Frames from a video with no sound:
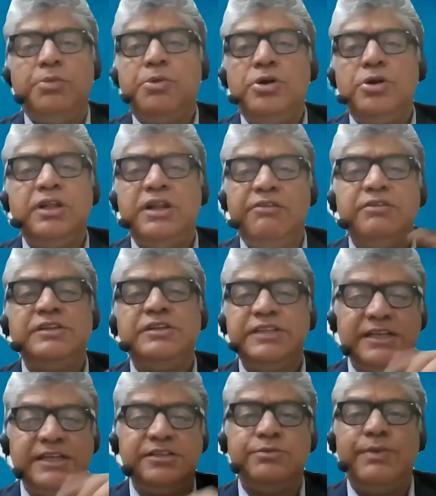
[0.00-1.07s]
What about the
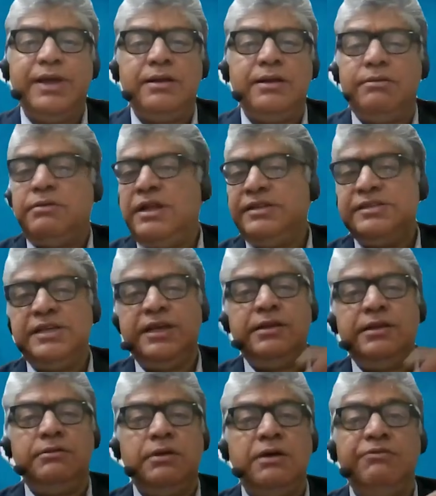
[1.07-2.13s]
reverse case where, let's
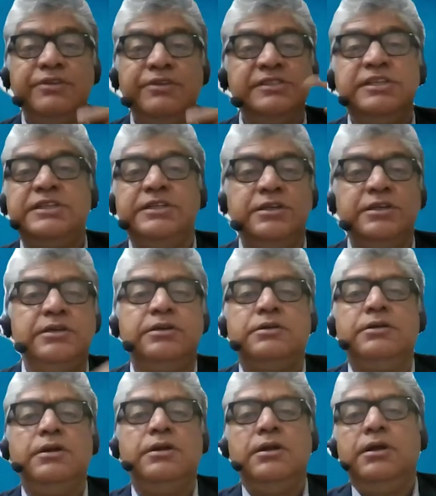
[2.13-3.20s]
say, a
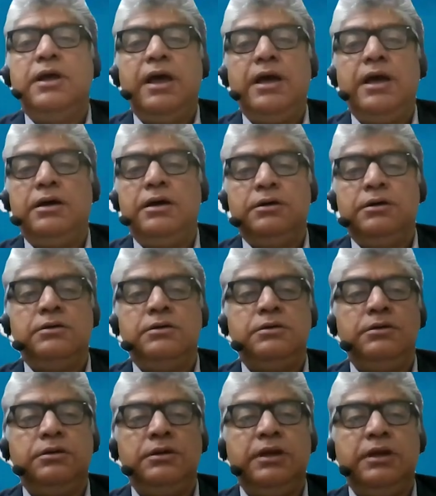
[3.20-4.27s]
visitor uh,
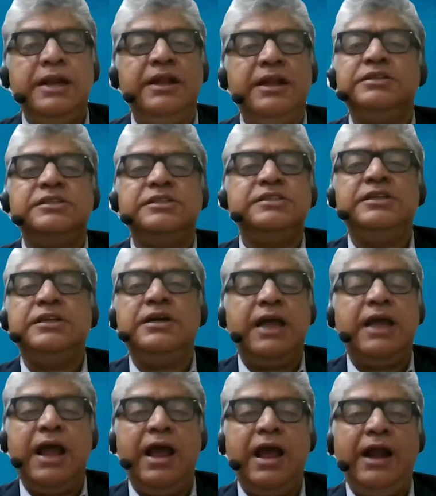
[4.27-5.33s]
indulges in a
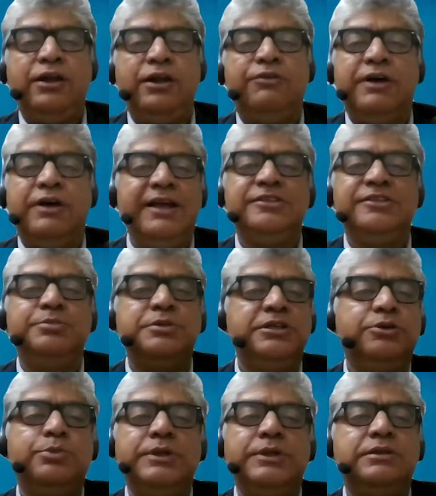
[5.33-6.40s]
act of
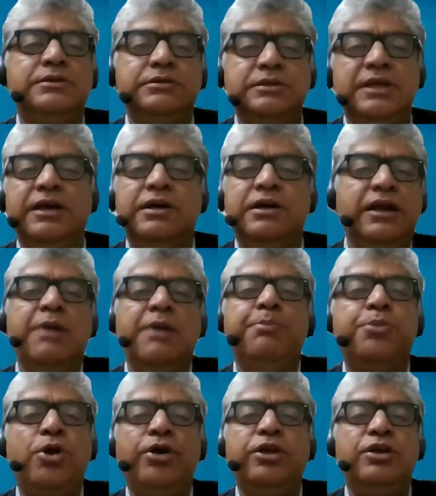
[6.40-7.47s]
harassment with, say, an
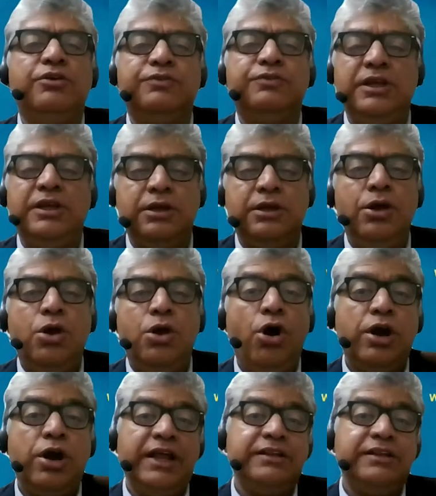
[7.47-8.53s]
employee of the
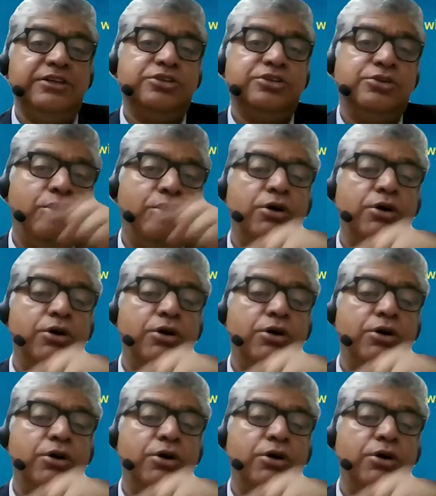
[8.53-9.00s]
organization